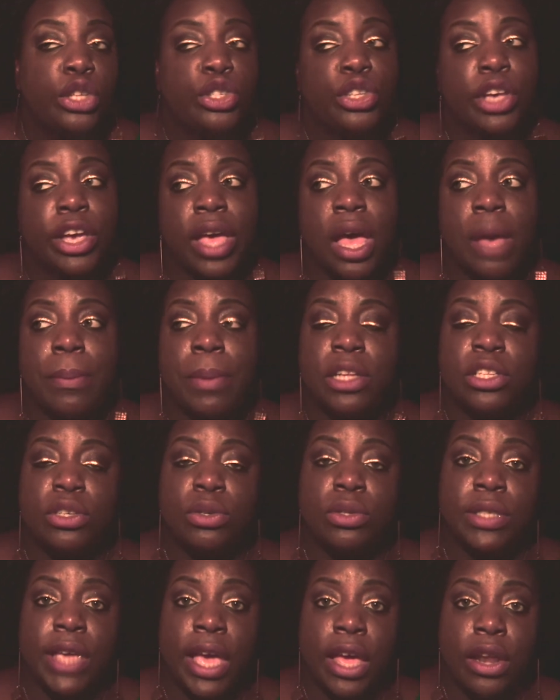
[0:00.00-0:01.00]
Check out my
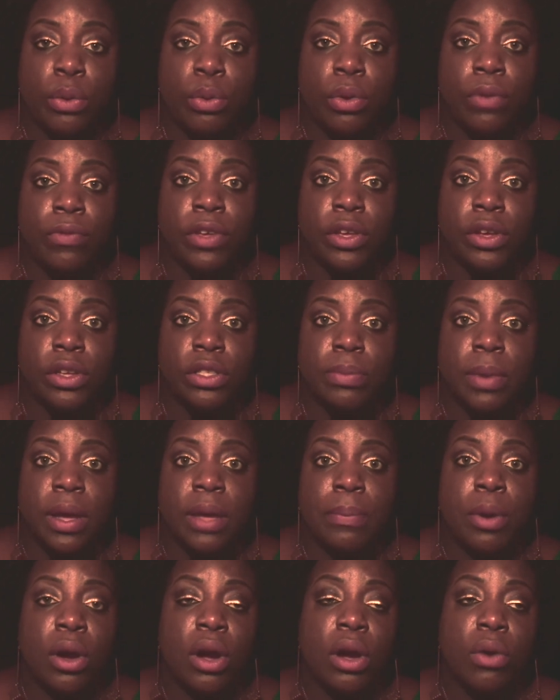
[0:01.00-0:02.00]
2 scandal reviews,
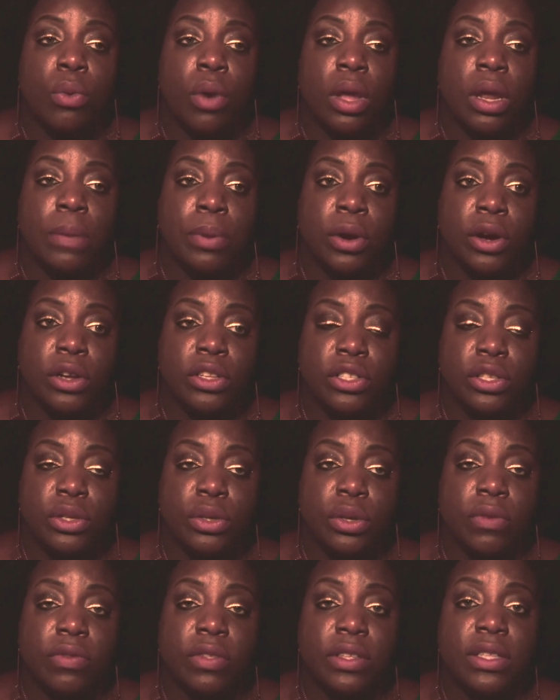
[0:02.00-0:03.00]
my part 1 and part
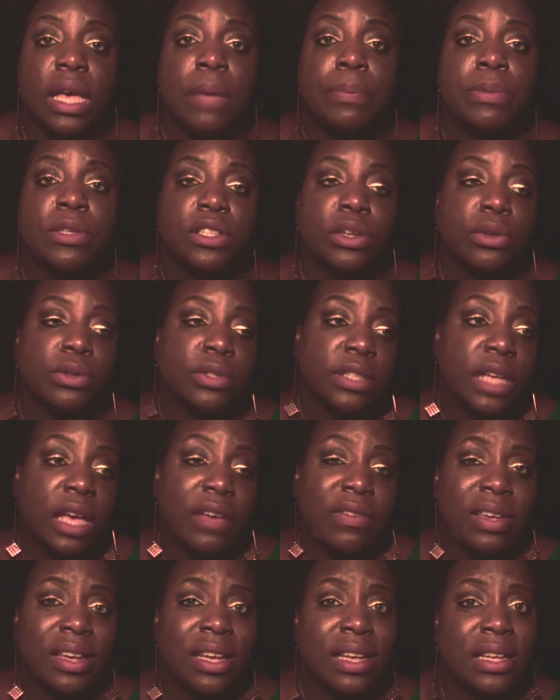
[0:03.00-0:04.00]
2 of the episode
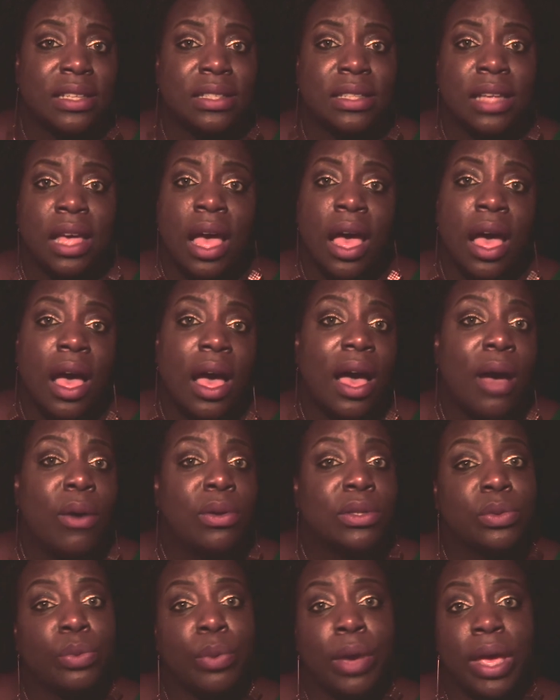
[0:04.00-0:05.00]
7, because I
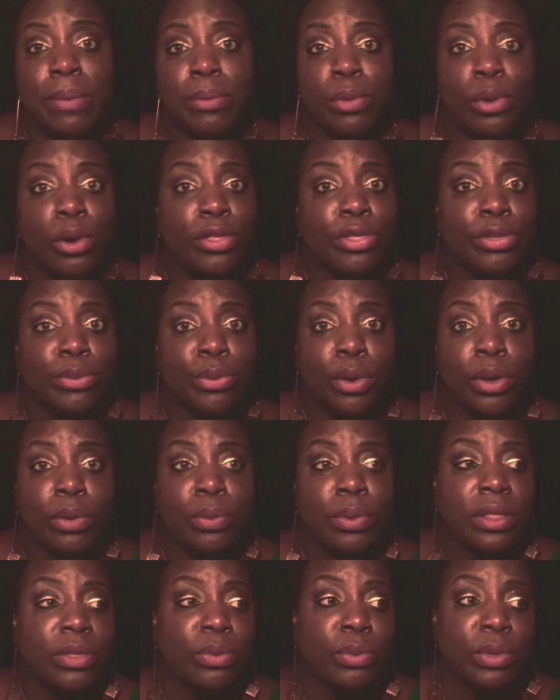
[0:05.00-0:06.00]
was way more
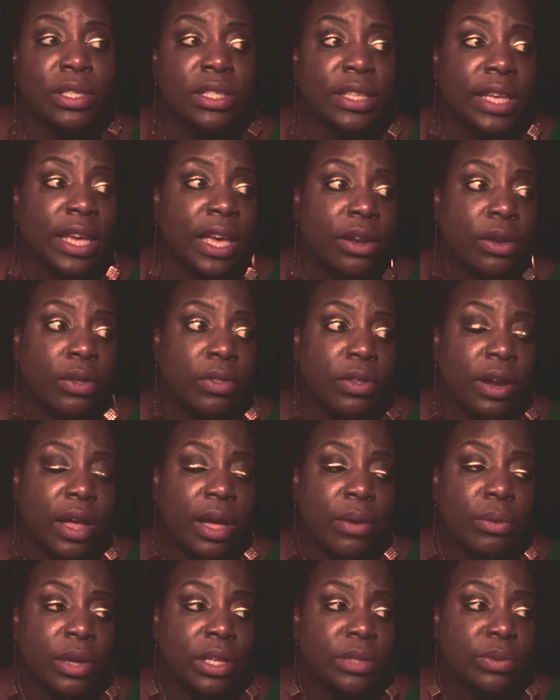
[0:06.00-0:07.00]
thrilled with Scandal than
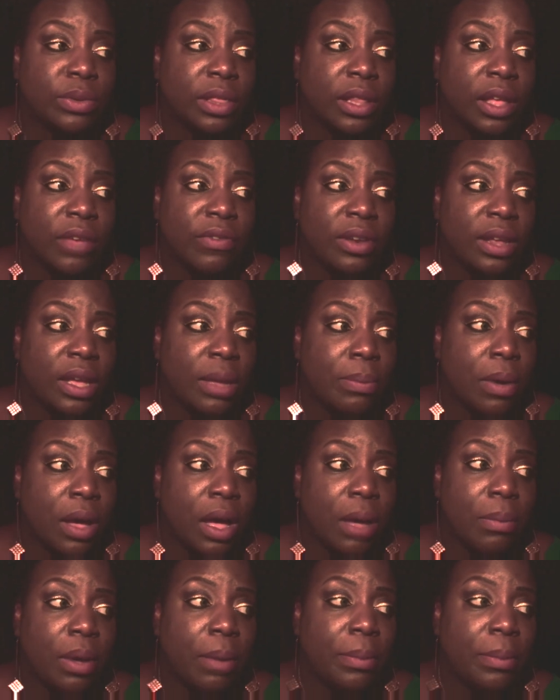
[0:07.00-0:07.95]
I was with Love and Hip Hop.